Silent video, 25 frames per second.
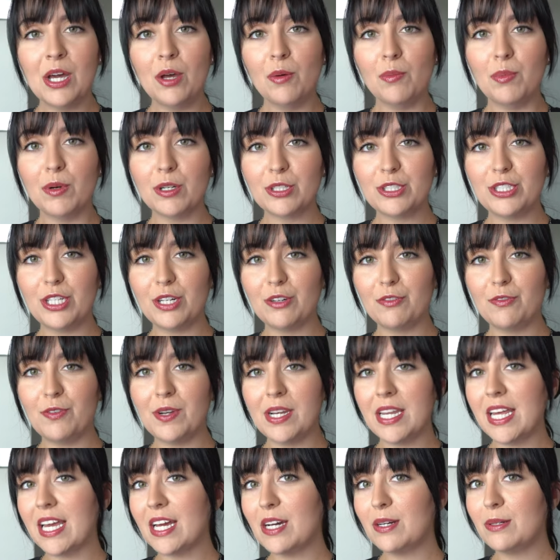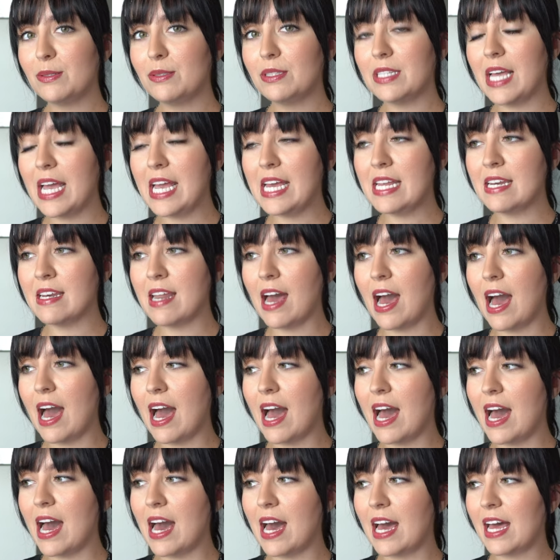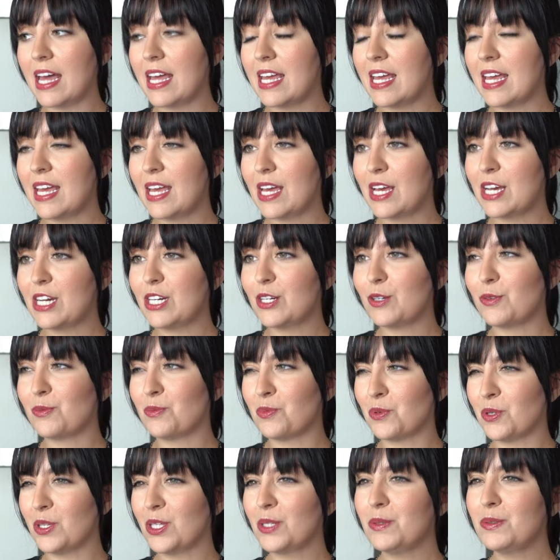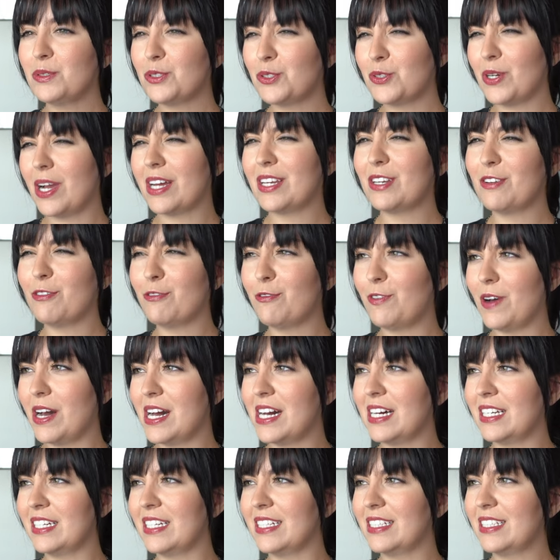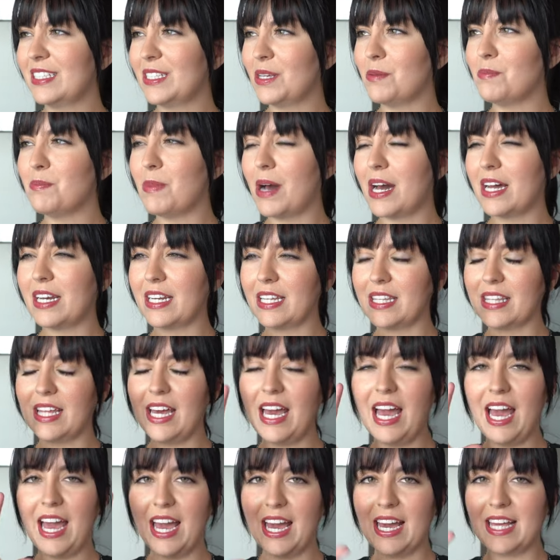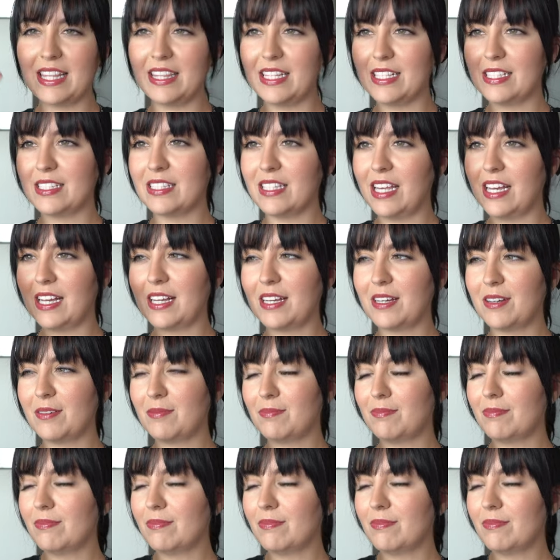bookshelf videos, and I really was trying to find somebody that had this like